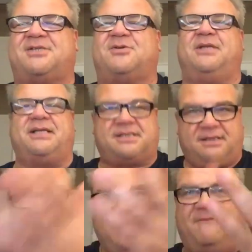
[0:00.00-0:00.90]
So let's
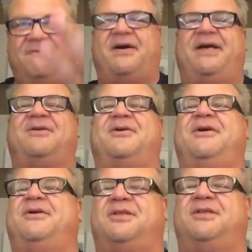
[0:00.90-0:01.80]
invite
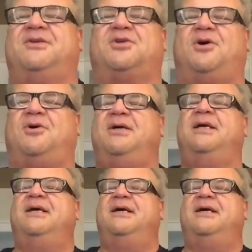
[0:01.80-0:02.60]
her to the show.